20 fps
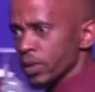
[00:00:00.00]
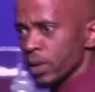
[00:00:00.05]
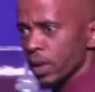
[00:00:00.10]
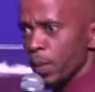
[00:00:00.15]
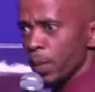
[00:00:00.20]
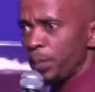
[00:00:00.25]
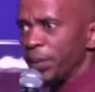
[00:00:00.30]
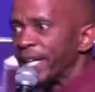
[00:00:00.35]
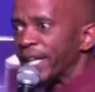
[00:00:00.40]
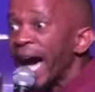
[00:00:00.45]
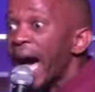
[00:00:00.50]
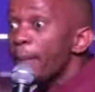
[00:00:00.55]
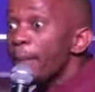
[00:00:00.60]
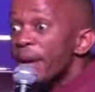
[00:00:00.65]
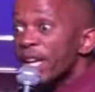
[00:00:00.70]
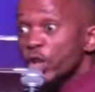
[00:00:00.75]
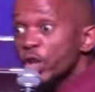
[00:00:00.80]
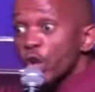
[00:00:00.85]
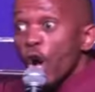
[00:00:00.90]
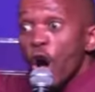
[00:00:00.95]
Become
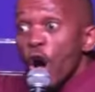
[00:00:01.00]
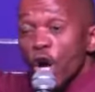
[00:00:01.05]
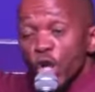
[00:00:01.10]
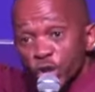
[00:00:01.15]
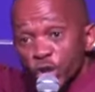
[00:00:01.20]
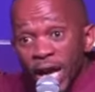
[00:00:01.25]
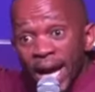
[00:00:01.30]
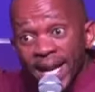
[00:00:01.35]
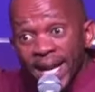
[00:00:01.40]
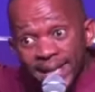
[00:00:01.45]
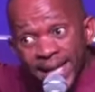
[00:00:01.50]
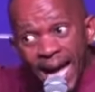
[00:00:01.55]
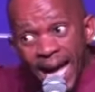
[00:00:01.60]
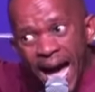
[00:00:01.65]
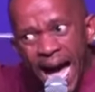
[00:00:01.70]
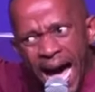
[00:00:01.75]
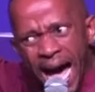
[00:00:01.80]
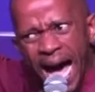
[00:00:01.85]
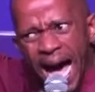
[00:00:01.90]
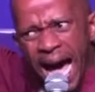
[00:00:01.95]
a soldier in the
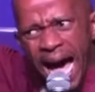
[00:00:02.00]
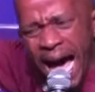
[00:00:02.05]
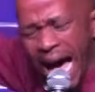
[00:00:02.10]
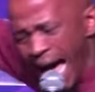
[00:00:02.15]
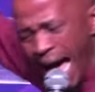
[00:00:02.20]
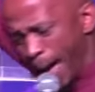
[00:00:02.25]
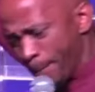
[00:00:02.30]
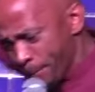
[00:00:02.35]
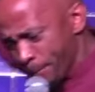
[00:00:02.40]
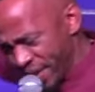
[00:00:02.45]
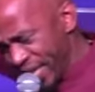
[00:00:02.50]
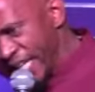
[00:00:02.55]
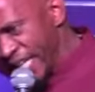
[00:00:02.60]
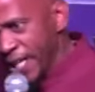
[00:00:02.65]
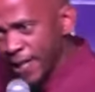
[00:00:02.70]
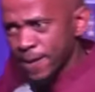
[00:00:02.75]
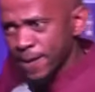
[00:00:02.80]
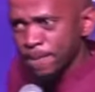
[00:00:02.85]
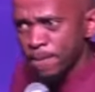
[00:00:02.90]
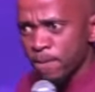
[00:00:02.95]

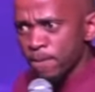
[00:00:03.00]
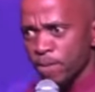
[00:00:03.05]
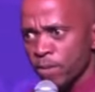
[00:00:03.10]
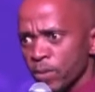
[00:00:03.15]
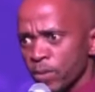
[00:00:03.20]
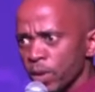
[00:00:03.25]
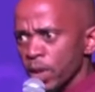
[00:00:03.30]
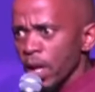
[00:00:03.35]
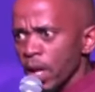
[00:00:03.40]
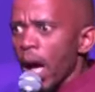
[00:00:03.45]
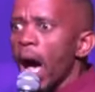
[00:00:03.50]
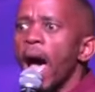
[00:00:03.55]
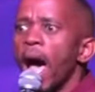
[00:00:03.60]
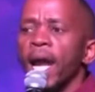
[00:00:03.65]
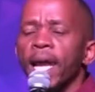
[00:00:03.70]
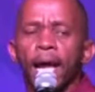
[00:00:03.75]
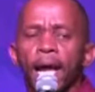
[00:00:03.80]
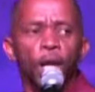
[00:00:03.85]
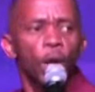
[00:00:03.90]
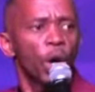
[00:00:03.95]
army.
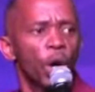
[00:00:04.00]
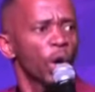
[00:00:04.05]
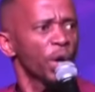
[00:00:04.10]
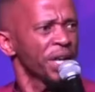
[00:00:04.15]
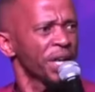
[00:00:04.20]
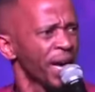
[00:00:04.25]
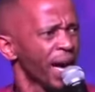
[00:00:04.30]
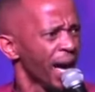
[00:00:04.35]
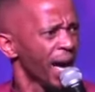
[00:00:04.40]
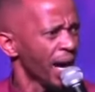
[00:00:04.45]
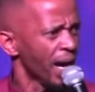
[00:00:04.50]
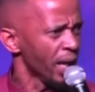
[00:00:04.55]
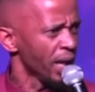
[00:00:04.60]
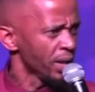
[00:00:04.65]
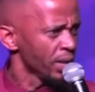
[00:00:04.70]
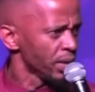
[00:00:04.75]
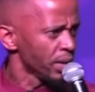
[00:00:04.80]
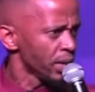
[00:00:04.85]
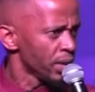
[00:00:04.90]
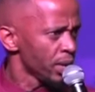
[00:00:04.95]

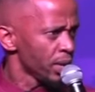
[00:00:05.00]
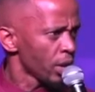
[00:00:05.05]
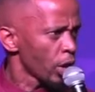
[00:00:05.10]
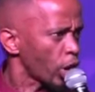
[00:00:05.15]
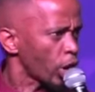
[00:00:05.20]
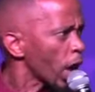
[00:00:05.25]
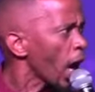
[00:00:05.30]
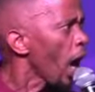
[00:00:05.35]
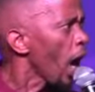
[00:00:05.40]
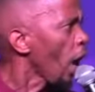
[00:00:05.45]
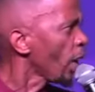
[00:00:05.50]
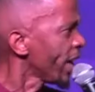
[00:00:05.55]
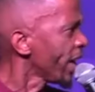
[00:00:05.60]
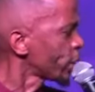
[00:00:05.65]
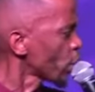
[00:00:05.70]
Hallelujah. Glory to